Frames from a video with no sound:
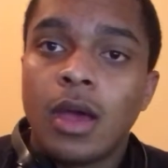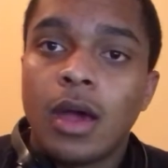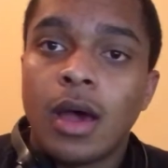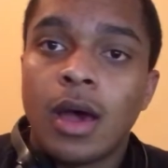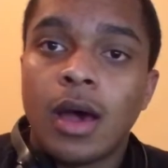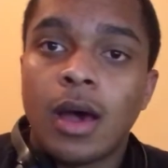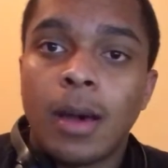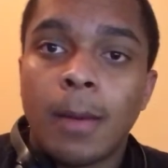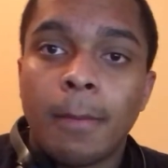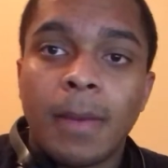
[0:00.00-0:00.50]

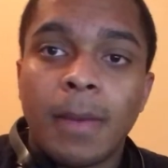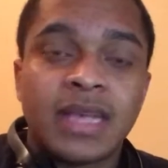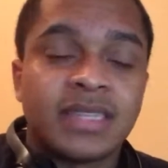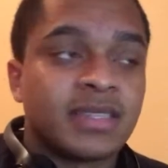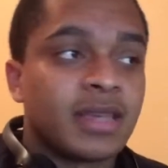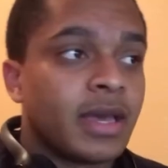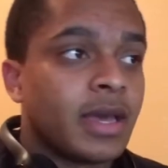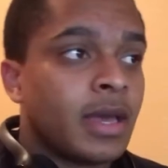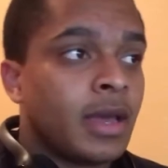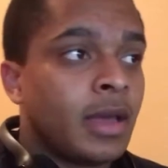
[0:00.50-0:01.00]

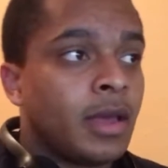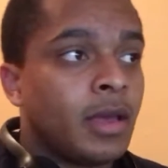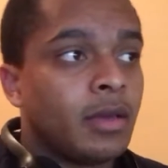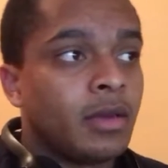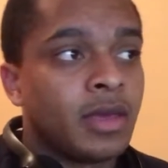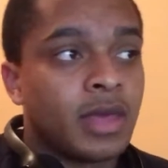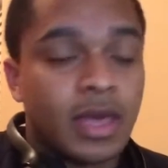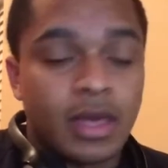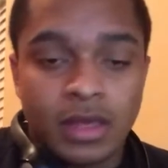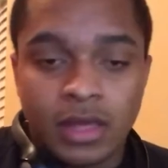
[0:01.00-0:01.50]
As I
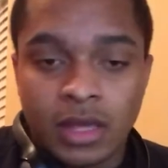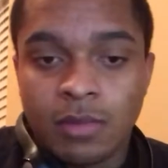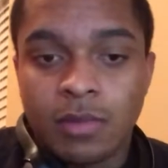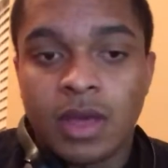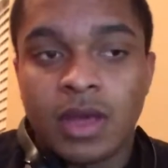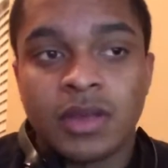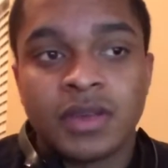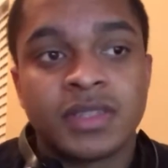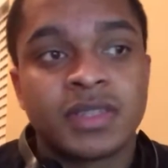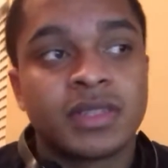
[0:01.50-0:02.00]
get
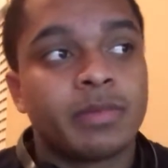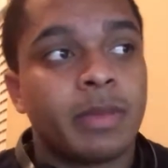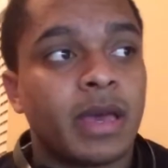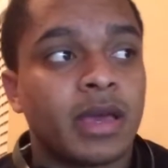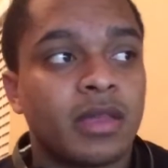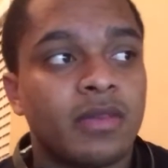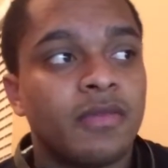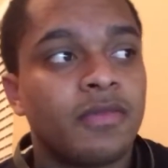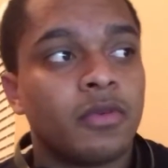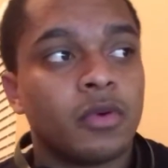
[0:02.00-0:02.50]
emails
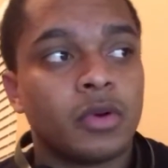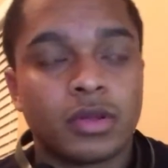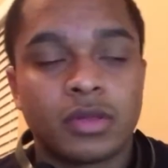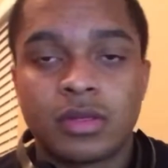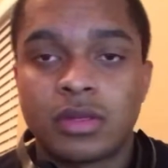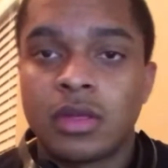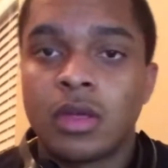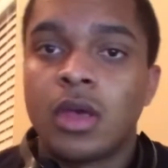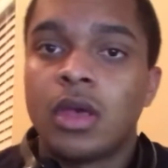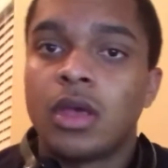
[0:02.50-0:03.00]
back and
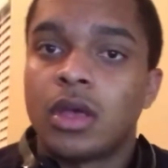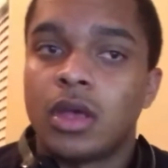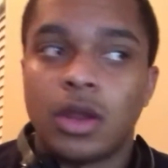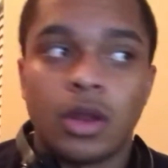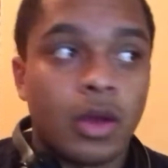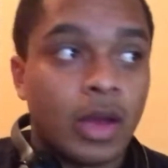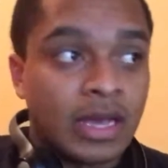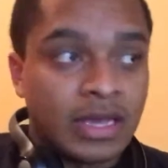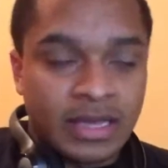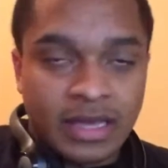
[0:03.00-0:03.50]
forth,
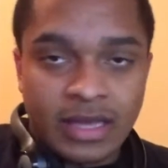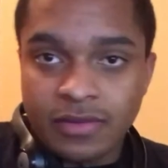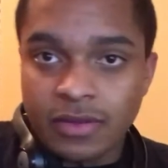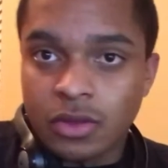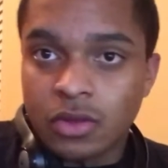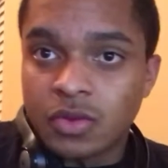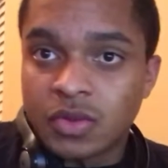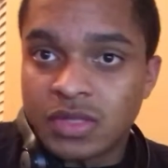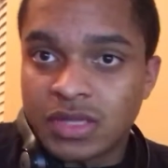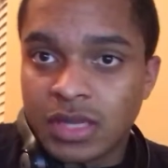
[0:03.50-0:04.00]
I get
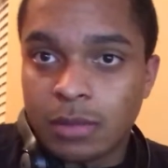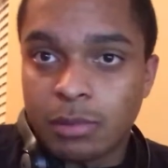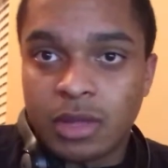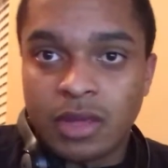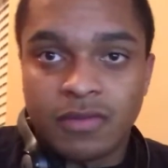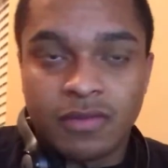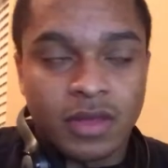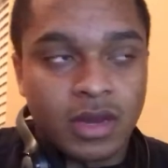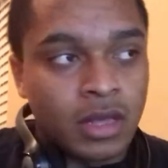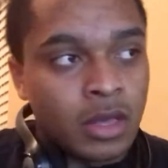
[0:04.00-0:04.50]
you send
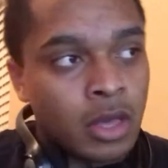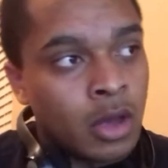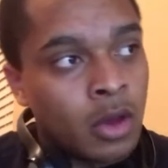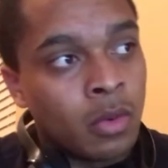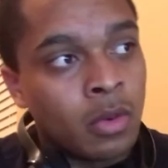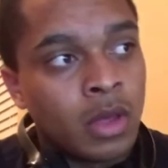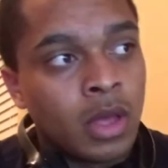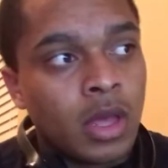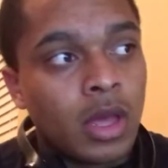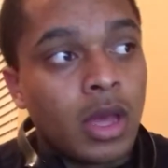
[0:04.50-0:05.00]
me a
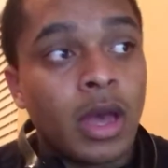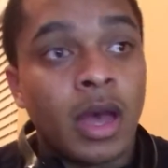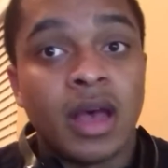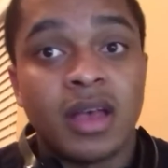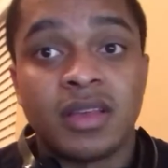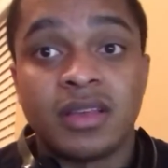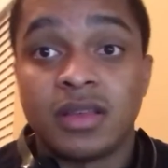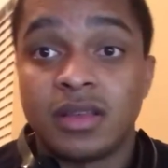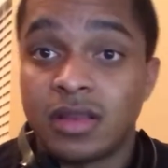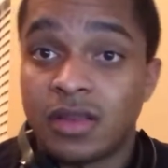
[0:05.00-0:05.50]
video.
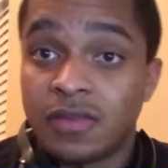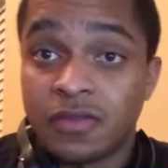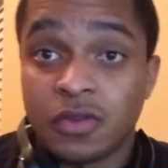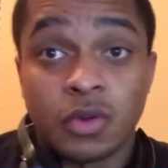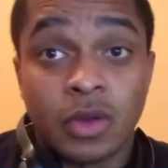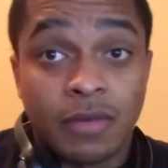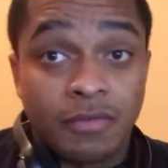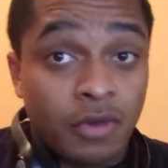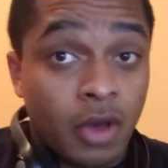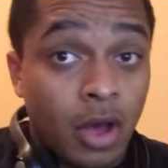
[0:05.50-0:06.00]
If
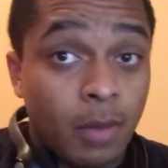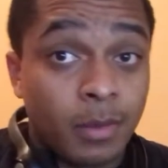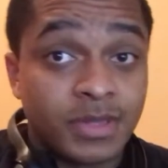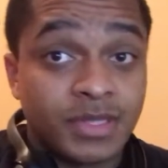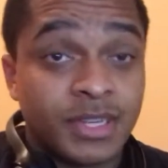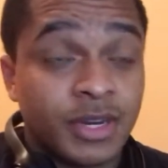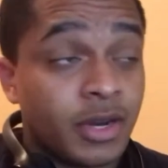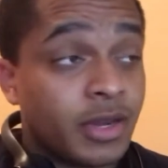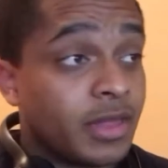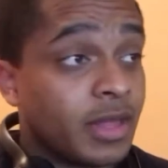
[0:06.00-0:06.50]
you have
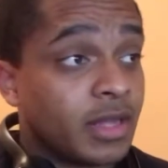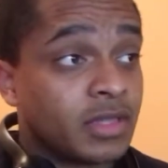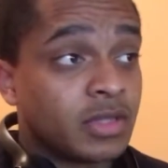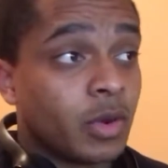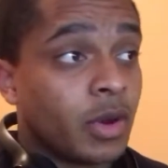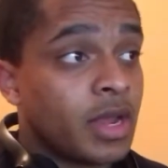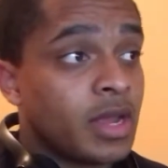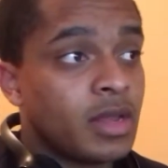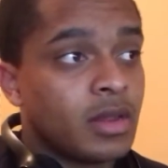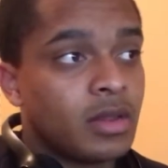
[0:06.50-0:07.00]
commentary, that's
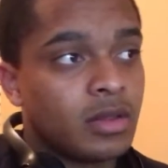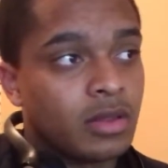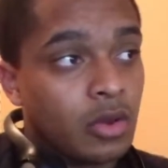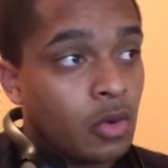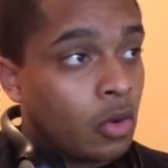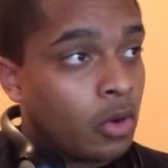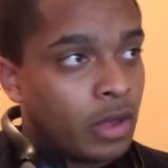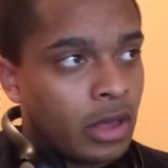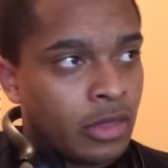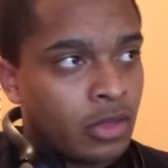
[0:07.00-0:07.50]
great.
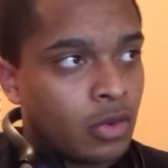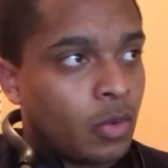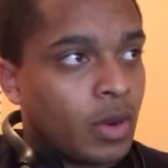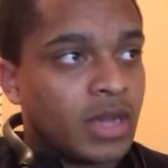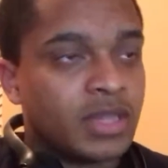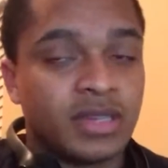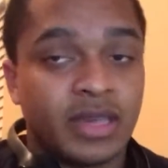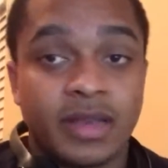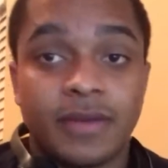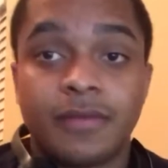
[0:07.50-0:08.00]
Or
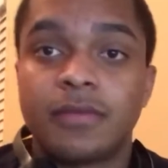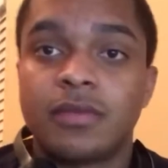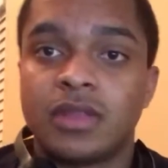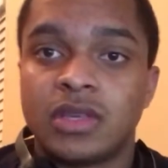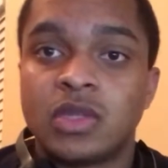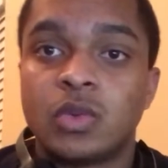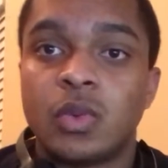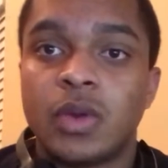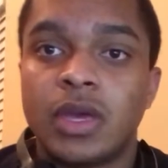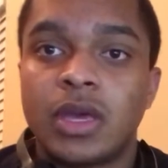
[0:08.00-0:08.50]
otherwise, like
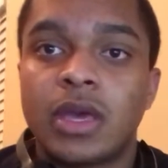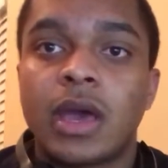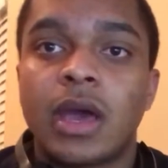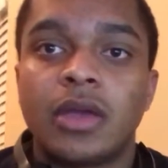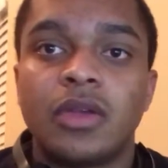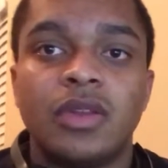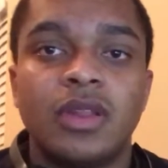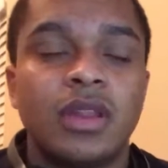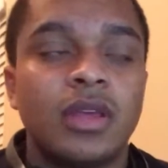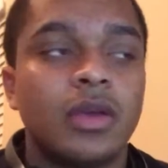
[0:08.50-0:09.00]
this week, how
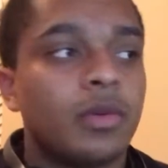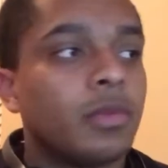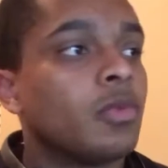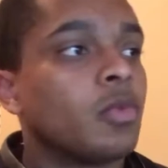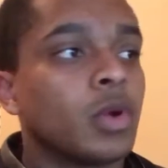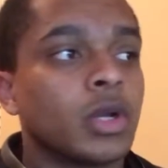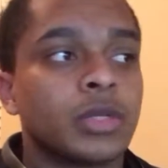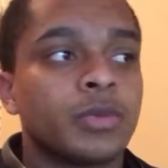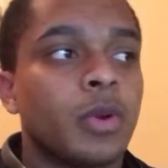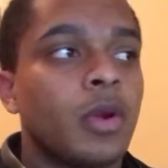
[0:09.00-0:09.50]
you did it
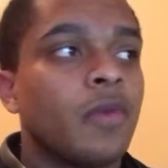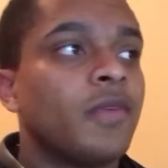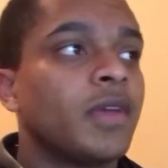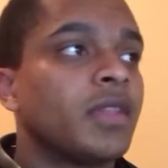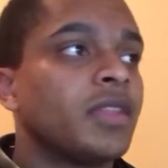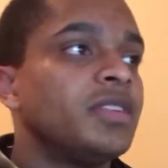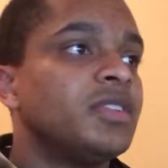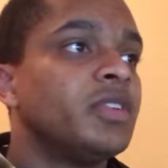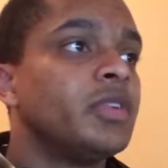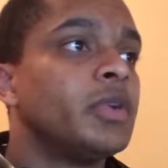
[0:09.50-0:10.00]
works
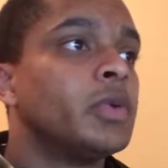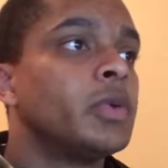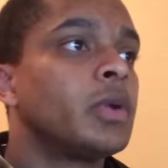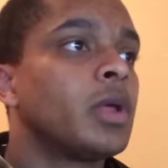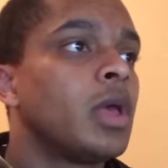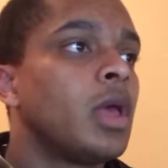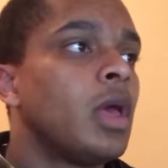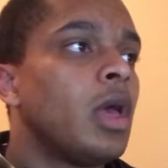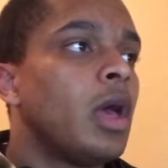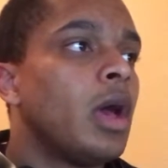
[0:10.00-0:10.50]
perfectly too.
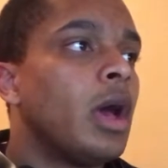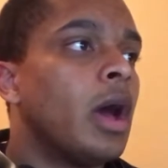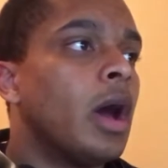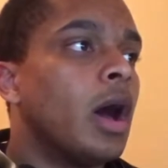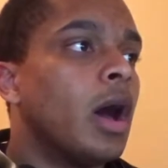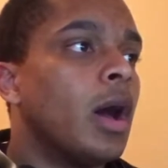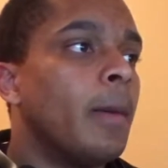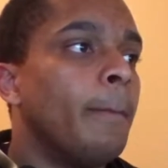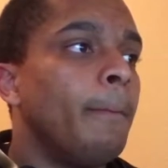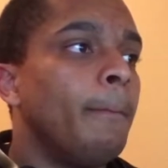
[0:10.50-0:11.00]

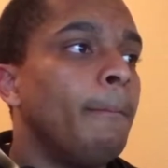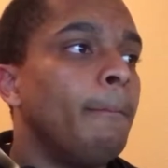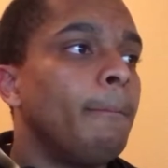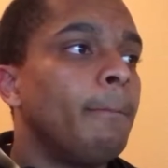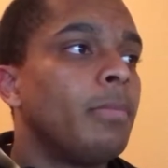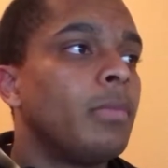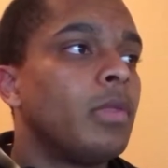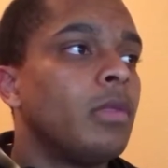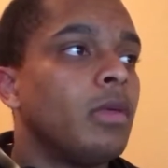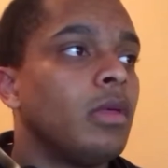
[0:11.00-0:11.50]
Um,
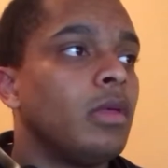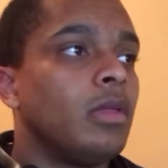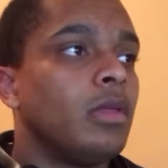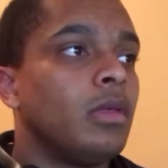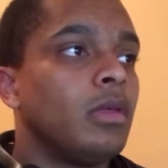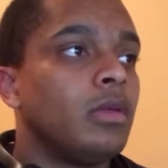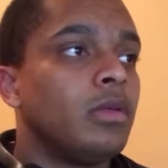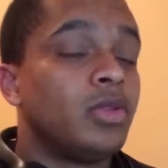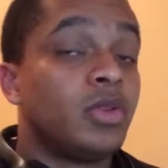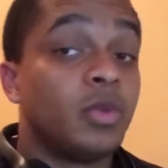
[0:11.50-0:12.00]

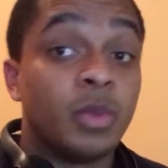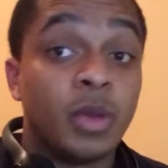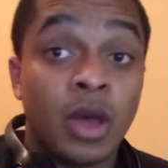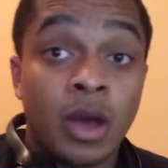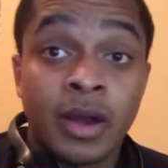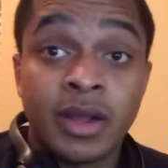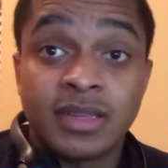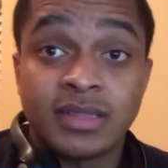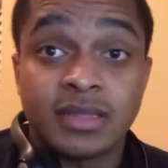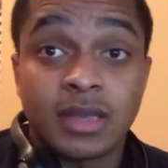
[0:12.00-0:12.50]
to be
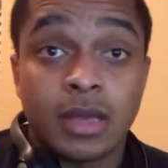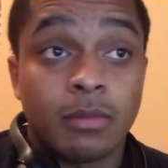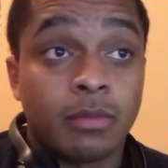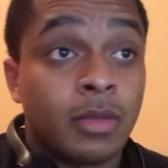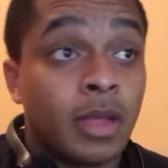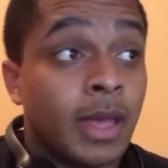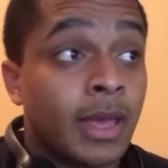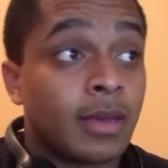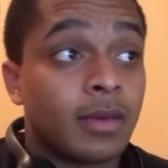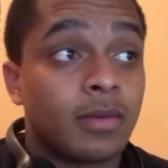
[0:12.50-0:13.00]
honest,
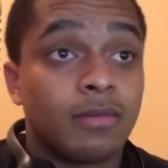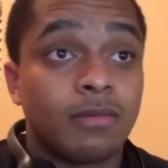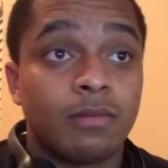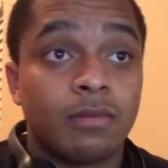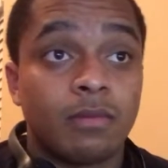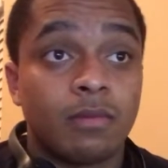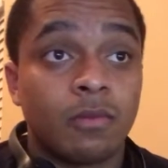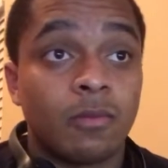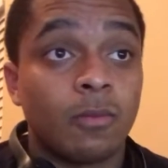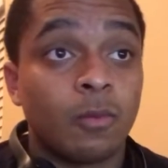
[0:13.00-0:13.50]
I'm like
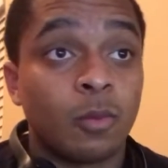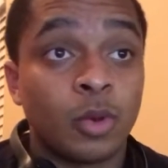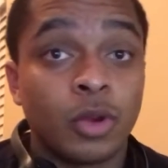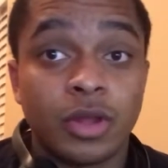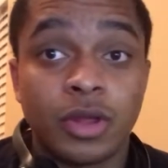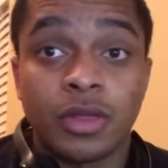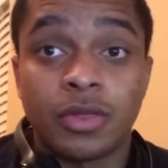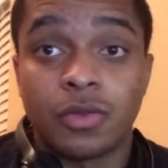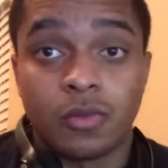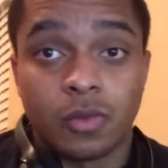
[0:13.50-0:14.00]

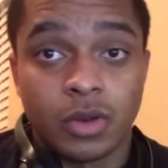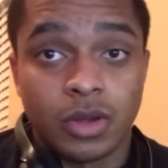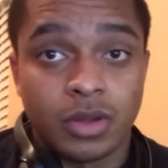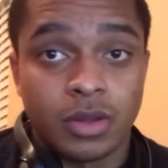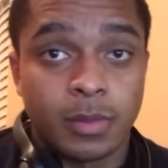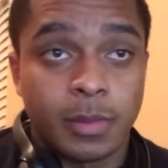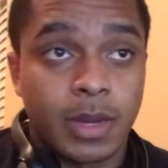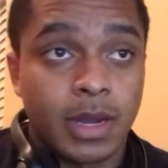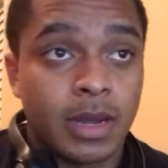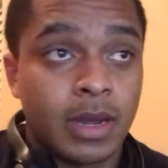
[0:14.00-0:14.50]
really
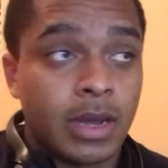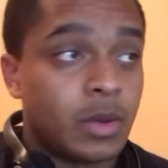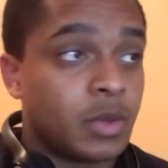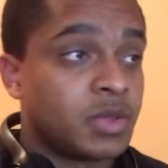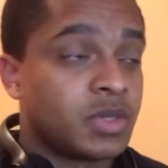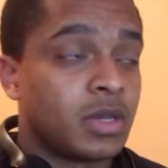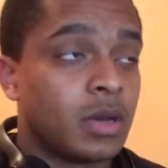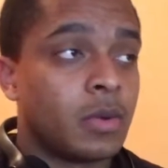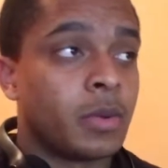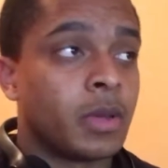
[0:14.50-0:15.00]
thrilled about how
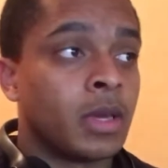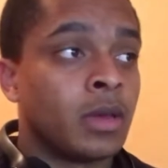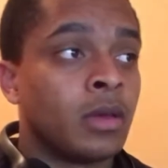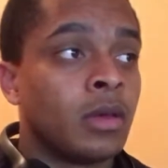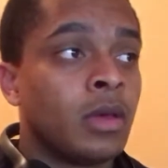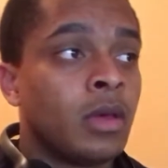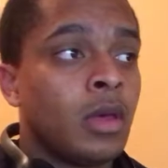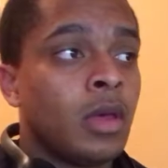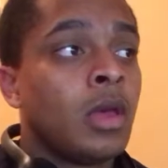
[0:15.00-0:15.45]
it's going.